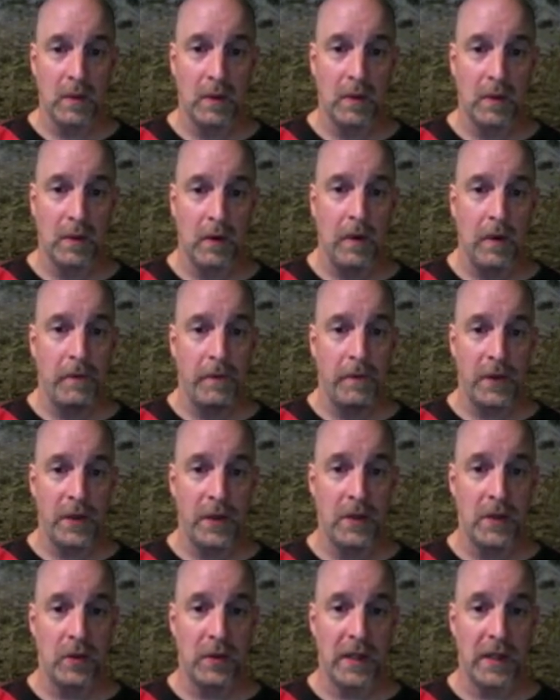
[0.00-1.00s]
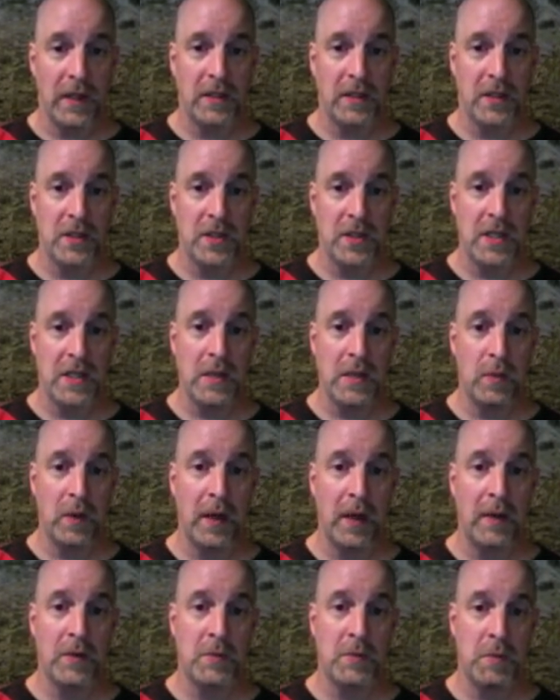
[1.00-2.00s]
hopefully you'll get to see
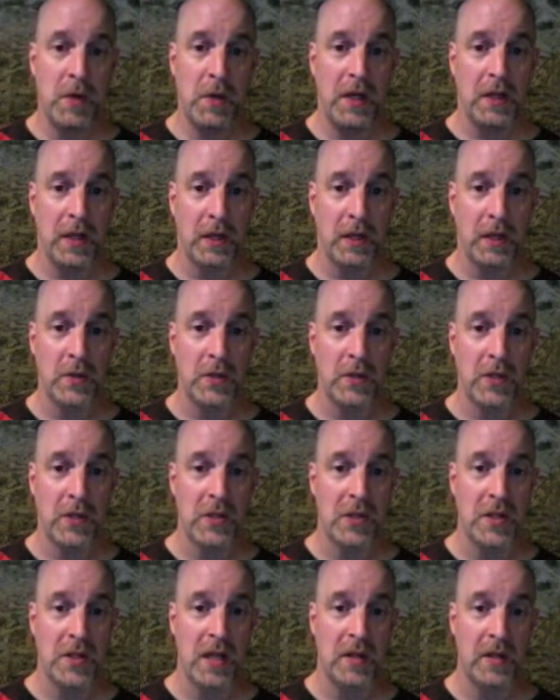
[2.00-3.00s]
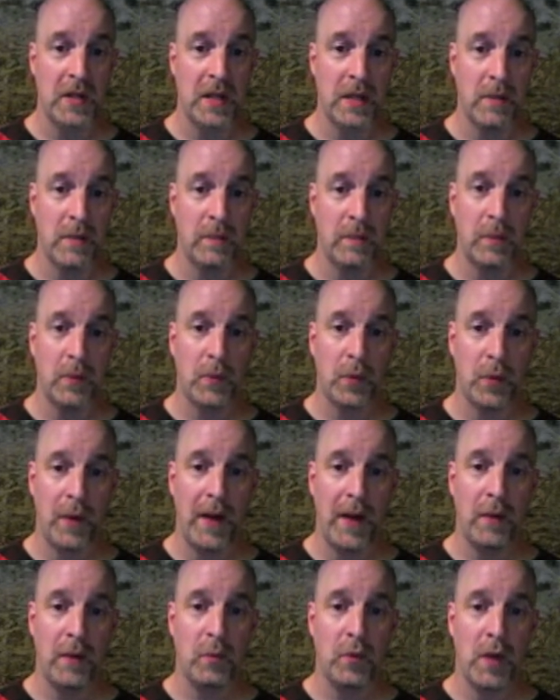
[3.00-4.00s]
what I was predicting, which is that the
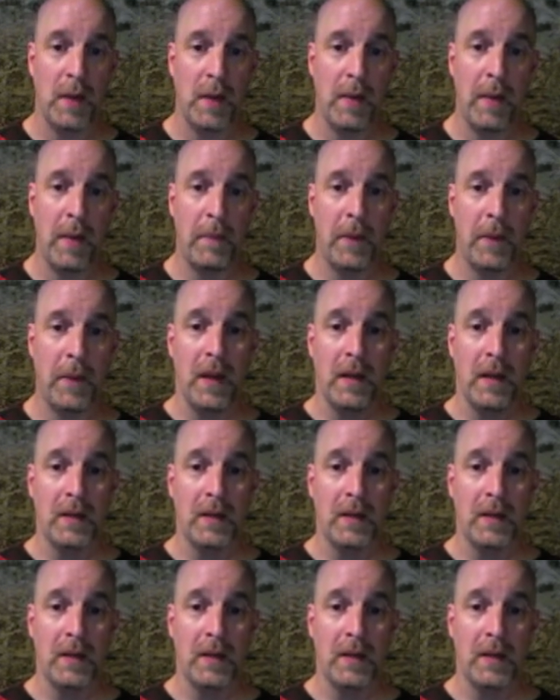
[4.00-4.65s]
ground will come up,